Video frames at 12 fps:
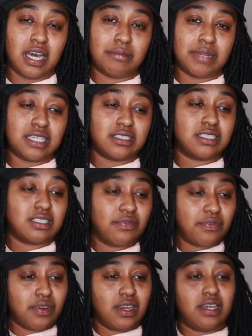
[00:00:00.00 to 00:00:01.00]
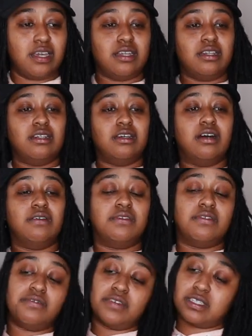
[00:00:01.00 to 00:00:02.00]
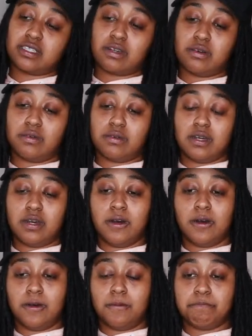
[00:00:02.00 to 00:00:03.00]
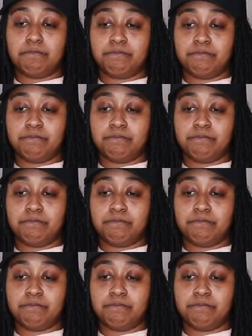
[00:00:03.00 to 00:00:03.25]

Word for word: I'm not just afraid of the physical. Um,